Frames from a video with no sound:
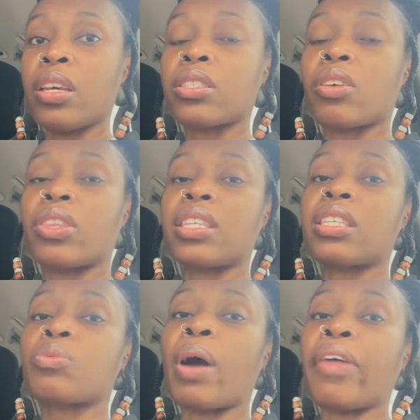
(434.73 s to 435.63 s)
So this
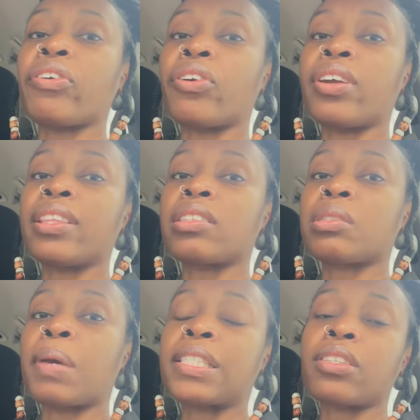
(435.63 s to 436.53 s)
is why they're in the
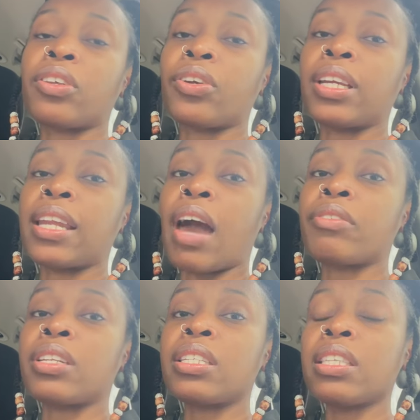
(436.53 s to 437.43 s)
space that they're in now.
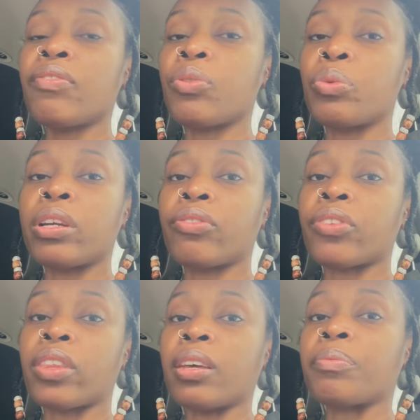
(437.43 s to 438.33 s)
And it's even weird for
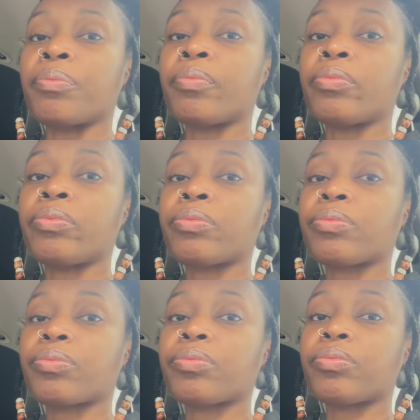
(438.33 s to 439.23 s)
them.
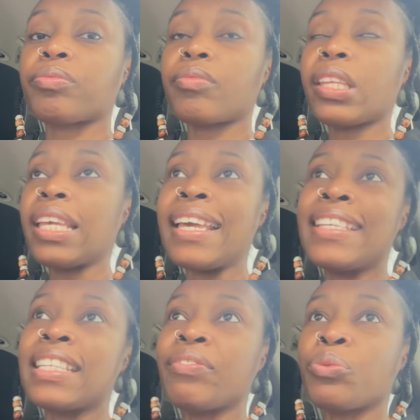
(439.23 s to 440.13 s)

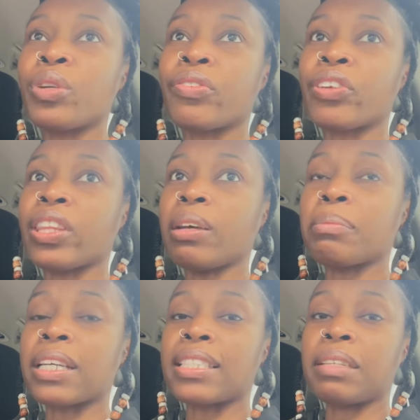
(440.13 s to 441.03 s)
It's even weird for them
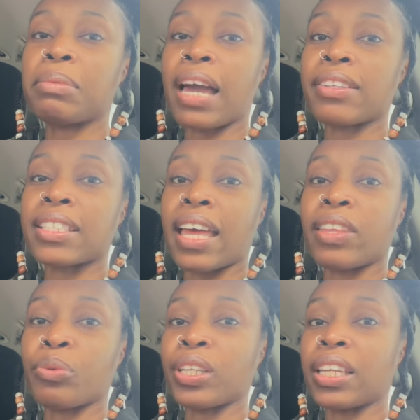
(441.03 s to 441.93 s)
because deep down inside,
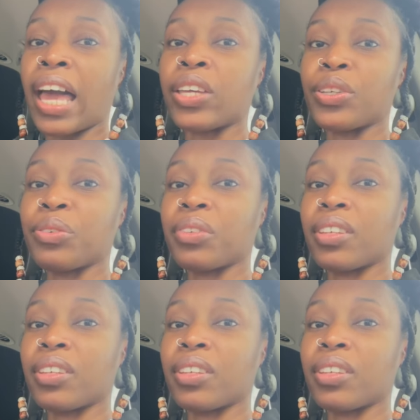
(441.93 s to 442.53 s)
they really like you.